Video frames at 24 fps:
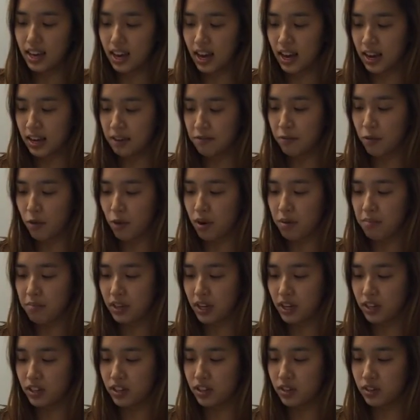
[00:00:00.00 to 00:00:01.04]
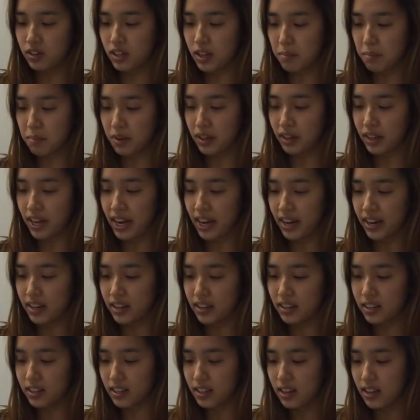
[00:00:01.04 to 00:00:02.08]
and formed their two separate
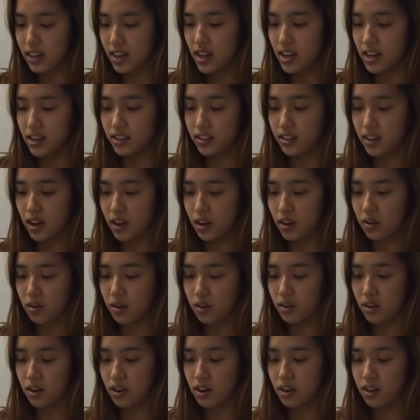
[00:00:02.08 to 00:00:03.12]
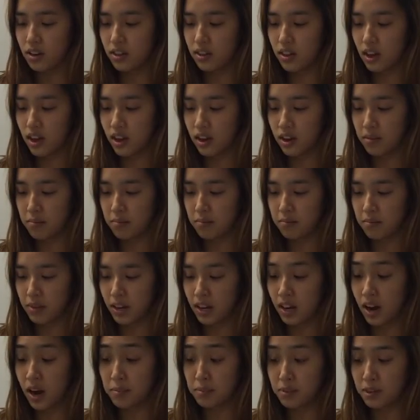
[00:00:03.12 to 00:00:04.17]
layers. So um,
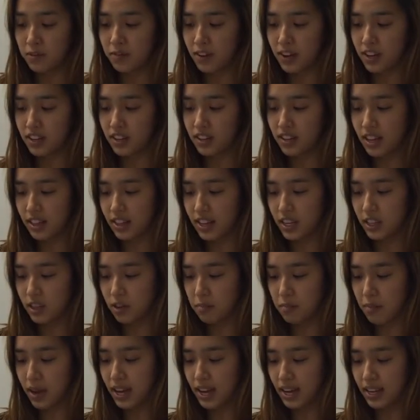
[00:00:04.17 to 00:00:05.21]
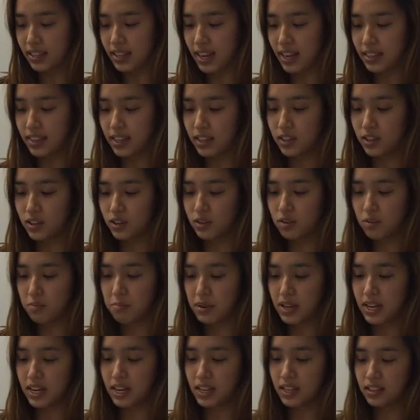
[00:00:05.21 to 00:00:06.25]
an observation that they should make is that the two
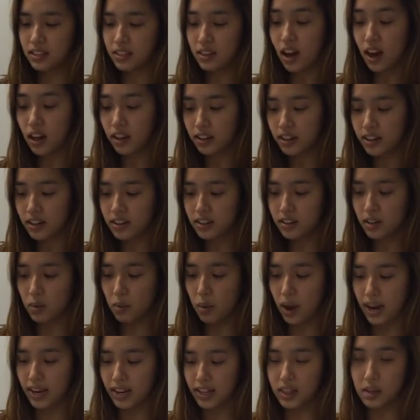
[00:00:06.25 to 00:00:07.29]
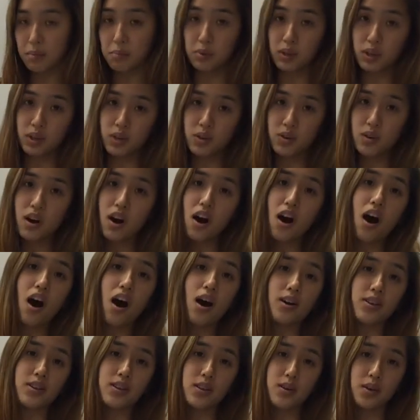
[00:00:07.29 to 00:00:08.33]
bead colors, the white and the blue,
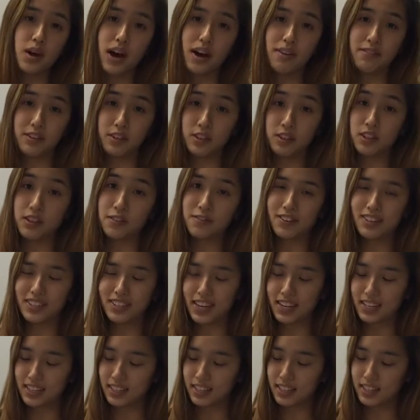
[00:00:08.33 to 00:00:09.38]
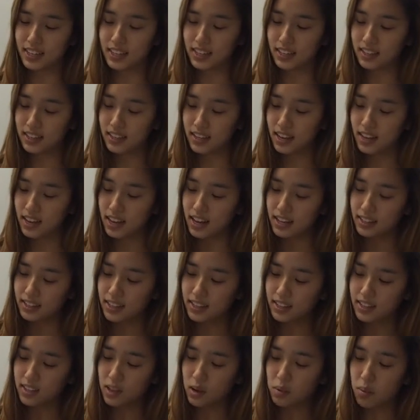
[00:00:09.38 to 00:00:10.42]
also have two different densities.
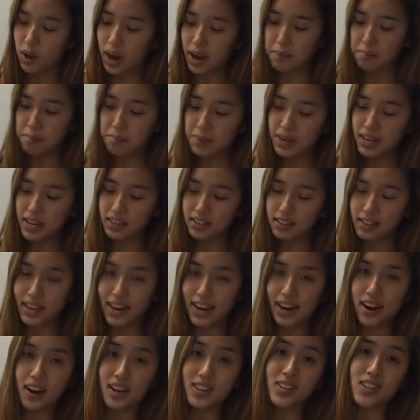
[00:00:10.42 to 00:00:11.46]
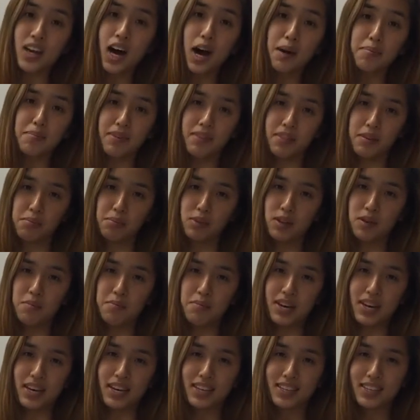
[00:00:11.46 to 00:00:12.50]
Since the white beads layer on top of the blue
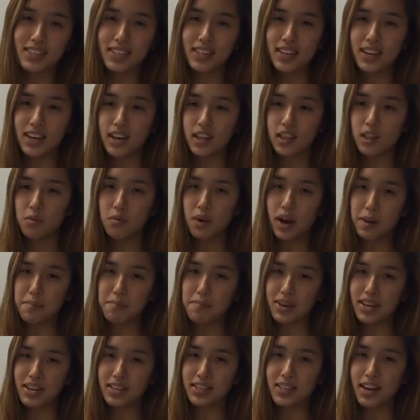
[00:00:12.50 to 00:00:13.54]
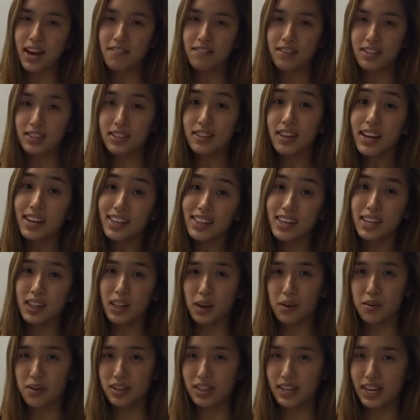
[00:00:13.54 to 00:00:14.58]
beads, the white beads have a slightly
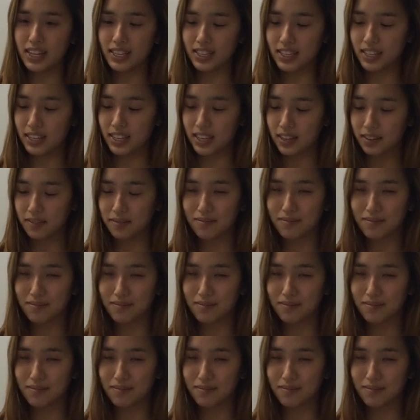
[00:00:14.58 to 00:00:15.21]
lower density.